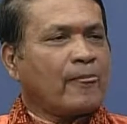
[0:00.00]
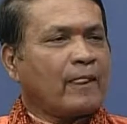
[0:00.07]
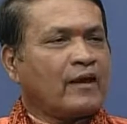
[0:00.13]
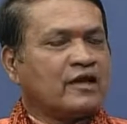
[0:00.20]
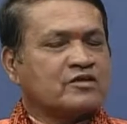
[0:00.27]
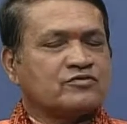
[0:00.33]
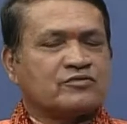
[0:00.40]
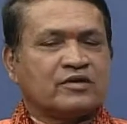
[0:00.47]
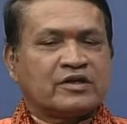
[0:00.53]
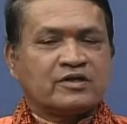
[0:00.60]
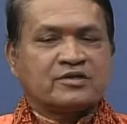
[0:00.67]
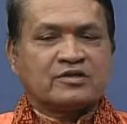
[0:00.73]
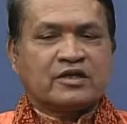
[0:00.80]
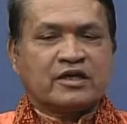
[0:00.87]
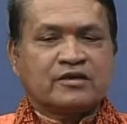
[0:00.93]
As far
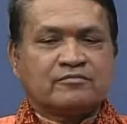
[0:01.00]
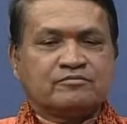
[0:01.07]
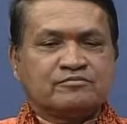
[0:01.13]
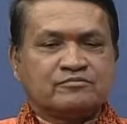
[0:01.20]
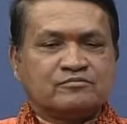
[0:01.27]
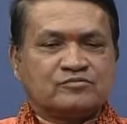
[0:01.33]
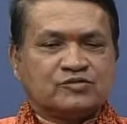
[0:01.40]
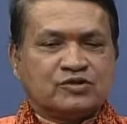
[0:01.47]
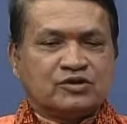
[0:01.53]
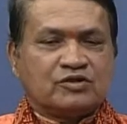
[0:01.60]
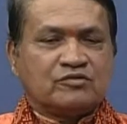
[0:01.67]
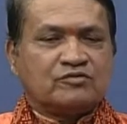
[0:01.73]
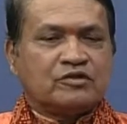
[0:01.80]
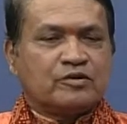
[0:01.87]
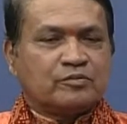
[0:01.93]
as I am
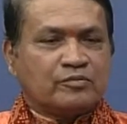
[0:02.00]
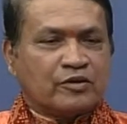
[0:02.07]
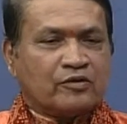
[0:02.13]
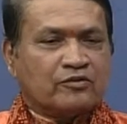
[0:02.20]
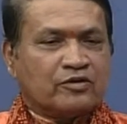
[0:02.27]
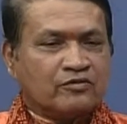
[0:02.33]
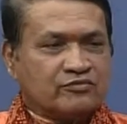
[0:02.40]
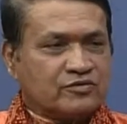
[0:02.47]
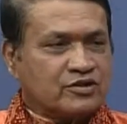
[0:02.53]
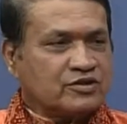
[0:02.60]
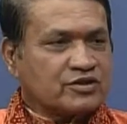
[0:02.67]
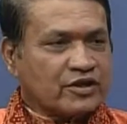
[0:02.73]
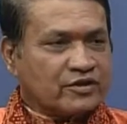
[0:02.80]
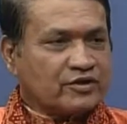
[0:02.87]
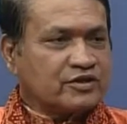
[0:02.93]
very proud of this
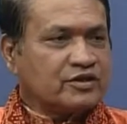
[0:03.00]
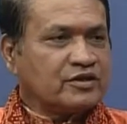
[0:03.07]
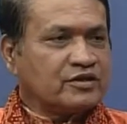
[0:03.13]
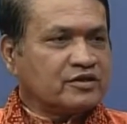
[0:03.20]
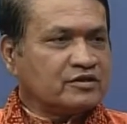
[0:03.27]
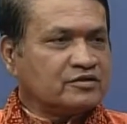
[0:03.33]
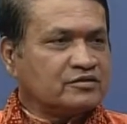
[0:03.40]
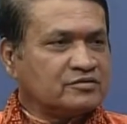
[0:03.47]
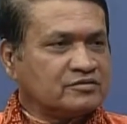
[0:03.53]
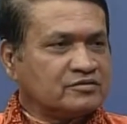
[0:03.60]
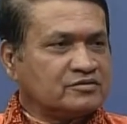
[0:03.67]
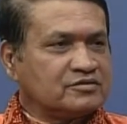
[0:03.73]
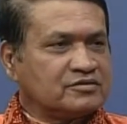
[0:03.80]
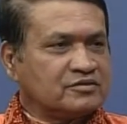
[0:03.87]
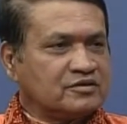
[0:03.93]
country,
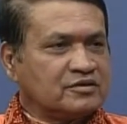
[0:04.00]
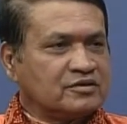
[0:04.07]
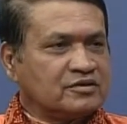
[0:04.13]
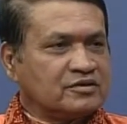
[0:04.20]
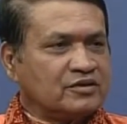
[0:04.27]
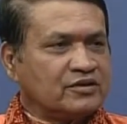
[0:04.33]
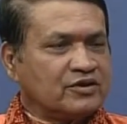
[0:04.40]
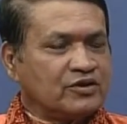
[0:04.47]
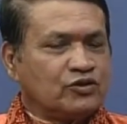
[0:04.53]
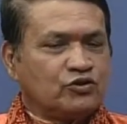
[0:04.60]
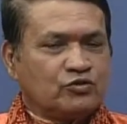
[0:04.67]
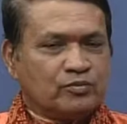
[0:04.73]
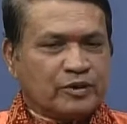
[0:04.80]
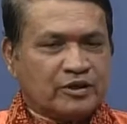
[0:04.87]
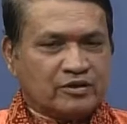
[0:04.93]

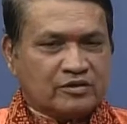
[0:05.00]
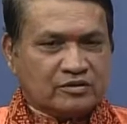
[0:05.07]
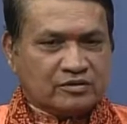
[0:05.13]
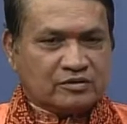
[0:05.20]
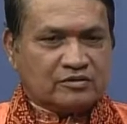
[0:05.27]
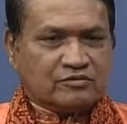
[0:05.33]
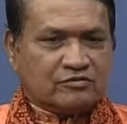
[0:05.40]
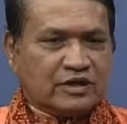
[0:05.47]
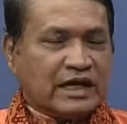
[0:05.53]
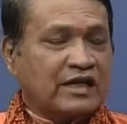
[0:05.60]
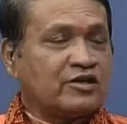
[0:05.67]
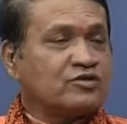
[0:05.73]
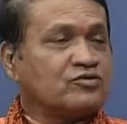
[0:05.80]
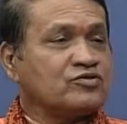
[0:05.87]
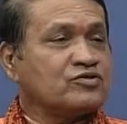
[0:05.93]
human
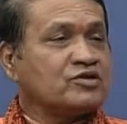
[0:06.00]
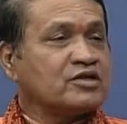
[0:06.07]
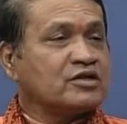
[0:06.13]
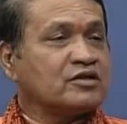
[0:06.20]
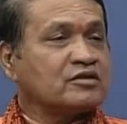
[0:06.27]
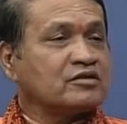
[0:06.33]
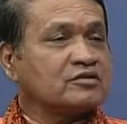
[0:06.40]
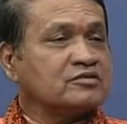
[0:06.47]
values there,